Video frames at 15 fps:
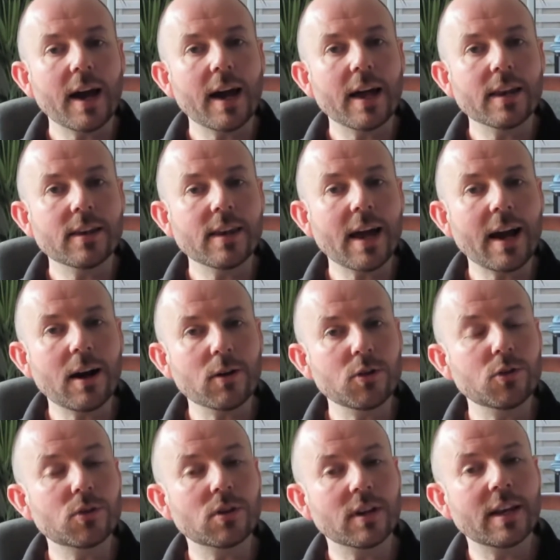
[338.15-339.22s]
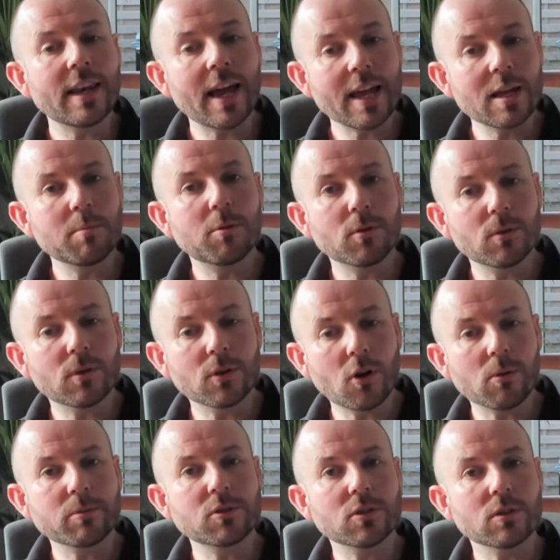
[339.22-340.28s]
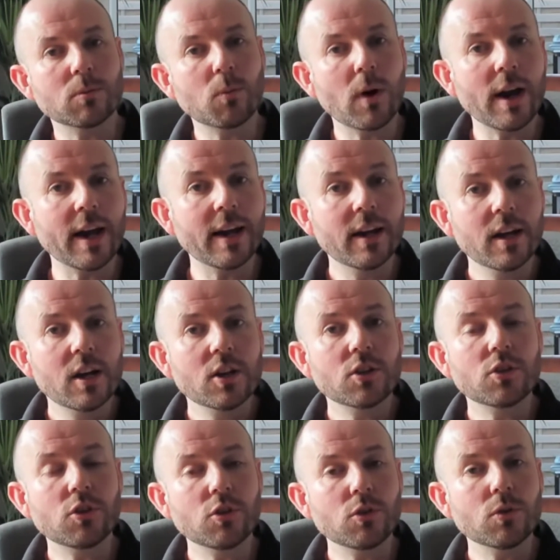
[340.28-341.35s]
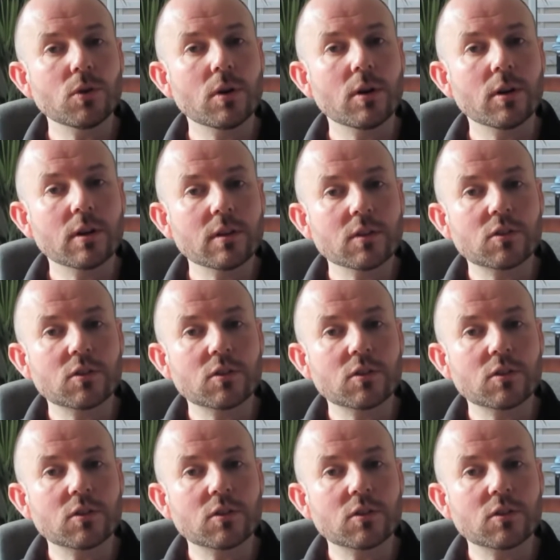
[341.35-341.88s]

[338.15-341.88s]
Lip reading: and now you can enable an option where you